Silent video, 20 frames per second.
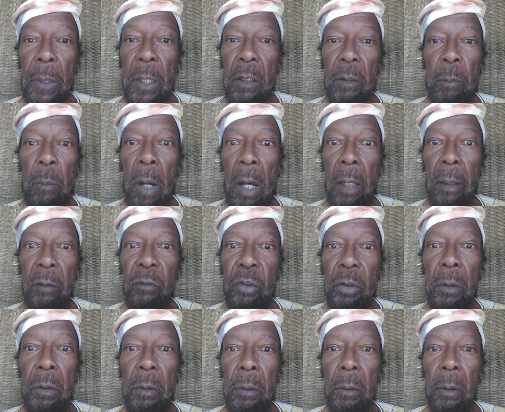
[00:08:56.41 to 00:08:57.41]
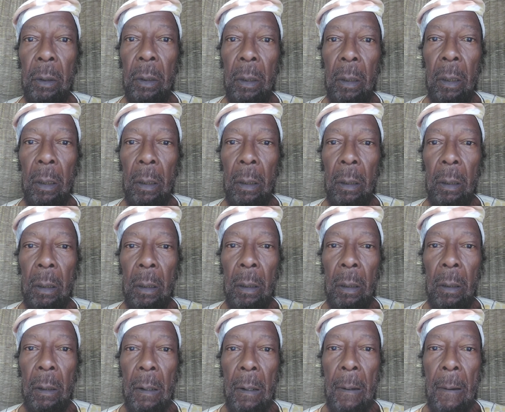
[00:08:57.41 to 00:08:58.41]
It's part of truth.
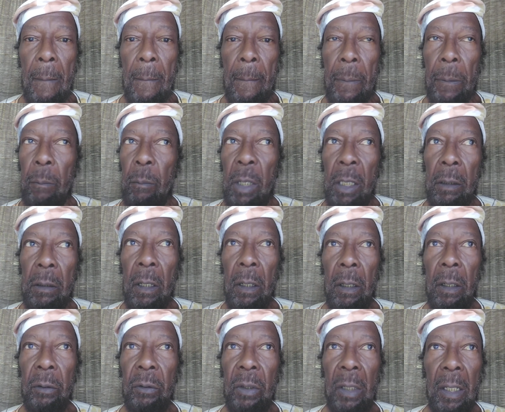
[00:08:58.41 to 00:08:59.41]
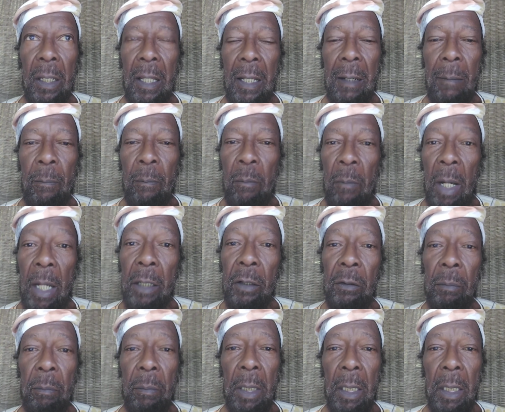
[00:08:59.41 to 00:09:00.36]
Because it must